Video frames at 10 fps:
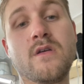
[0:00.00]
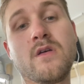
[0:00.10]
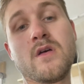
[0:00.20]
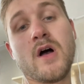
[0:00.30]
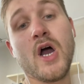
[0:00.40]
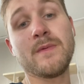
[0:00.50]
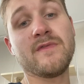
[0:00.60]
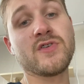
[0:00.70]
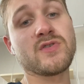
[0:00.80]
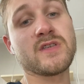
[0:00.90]
I hope you've
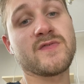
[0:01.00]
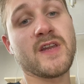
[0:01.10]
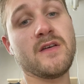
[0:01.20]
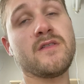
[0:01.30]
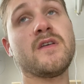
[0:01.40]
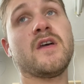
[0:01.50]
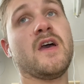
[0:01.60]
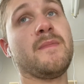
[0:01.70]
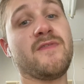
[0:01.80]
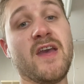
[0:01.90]
enjoyed this video.
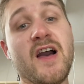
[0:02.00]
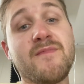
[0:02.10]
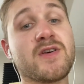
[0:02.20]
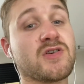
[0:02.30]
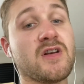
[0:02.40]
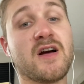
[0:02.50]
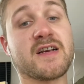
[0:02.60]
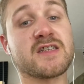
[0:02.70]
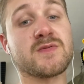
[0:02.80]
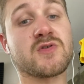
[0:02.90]
If you have, make sure you like
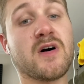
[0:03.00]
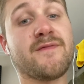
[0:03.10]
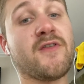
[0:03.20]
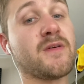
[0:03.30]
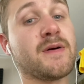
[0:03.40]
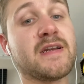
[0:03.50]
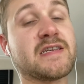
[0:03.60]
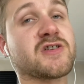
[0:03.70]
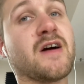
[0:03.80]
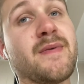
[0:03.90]
and subscribe. Follow me on
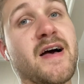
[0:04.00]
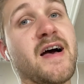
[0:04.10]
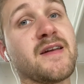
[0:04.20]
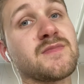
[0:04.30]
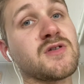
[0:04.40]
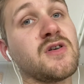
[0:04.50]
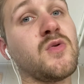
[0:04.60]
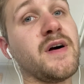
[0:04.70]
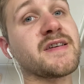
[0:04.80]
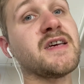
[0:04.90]
Instagram at
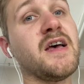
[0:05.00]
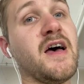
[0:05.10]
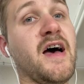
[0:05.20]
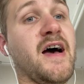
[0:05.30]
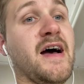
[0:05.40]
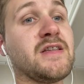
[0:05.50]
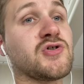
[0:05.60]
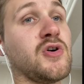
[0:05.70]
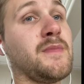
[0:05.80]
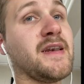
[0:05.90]
adams.aquatics, and
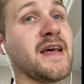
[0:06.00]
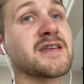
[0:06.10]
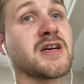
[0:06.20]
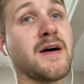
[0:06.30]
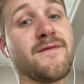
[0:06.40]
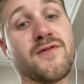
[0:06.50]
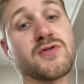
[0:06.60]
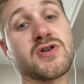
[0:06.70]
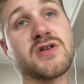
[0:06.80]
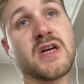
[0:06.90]
join me next time for
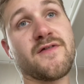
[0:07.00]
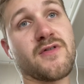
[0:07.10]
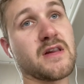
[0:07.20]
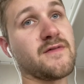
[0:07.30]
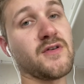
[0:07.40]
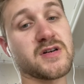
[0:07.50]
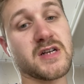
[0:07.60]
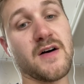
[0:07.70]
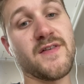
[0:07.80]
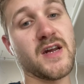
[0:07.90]
Tuesday for another vlog
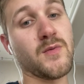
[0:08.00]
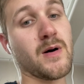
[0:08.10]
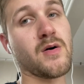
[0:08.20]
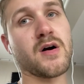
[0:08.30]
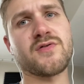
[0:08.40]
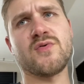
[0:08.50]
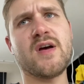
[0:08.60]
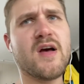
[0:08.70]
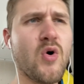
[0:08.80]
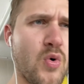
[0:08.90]
style video where I'll go through
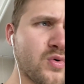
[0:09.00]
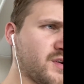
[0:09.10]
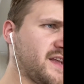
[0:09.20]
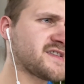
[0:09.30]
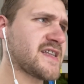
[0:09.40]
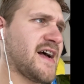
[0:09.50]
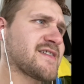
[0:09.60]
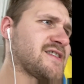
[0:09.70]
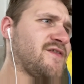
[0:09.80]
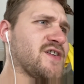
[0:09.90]
all of the ins and outs
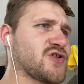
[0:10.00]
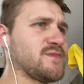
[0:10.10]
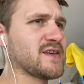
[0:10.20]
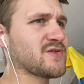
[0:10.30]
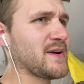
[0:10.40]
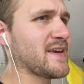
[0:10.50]
in the fish room this week.